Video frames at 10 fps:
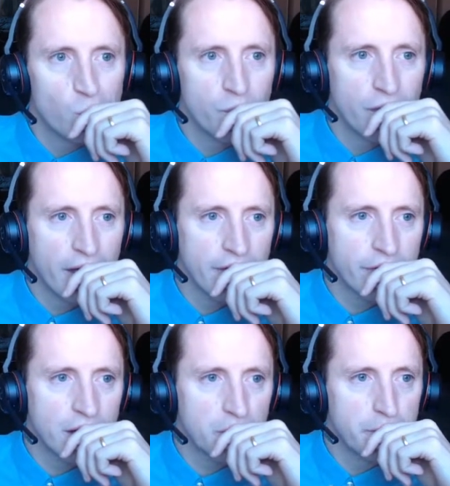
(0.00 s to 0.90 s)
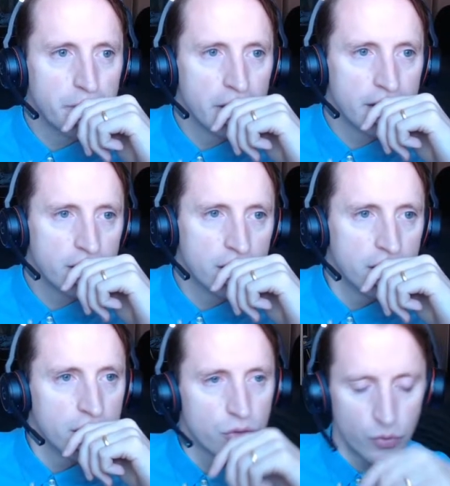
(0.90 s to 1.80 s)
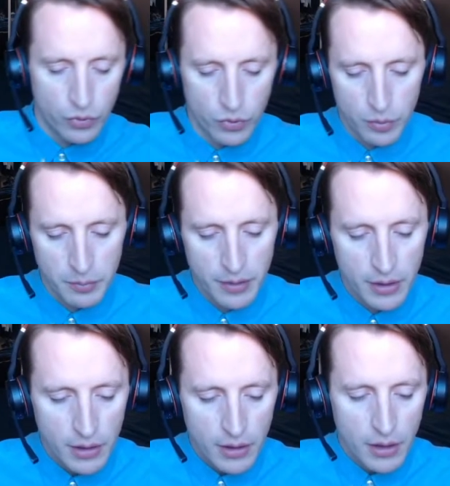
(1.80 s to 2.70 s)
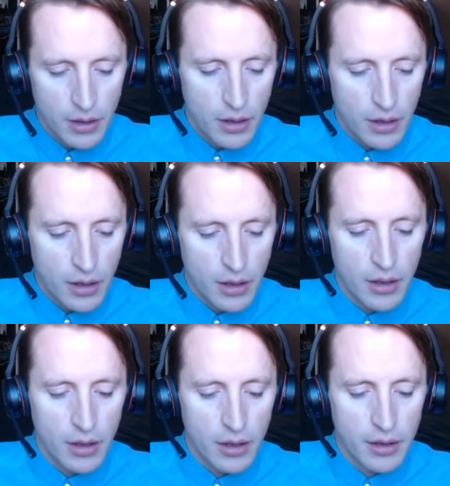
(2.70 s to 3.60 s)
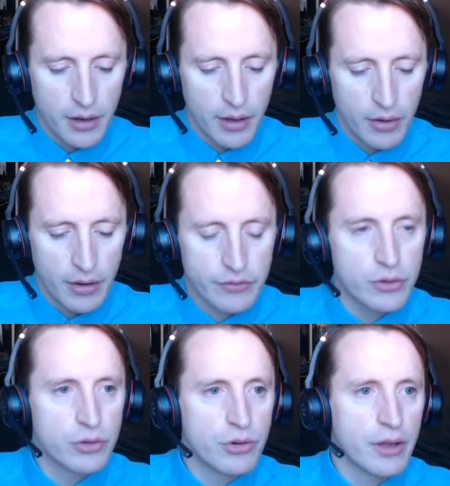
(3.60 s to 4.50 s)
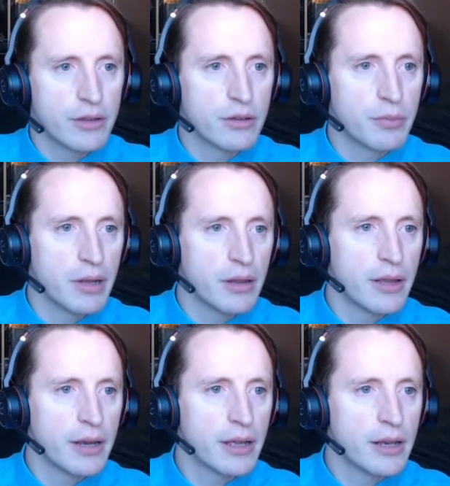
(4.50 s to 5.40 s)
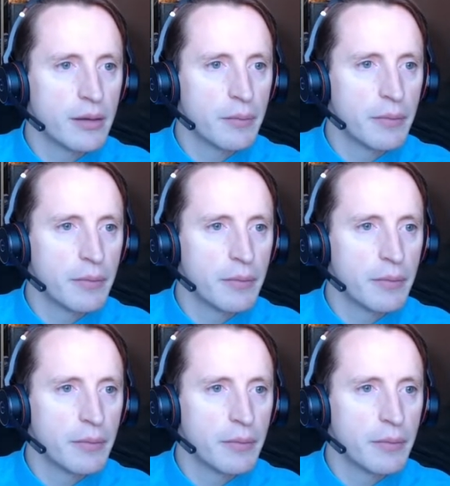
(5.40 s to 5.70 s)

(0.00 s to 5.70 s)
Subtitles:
We have that maintenance room. Now I have to try and spell that again.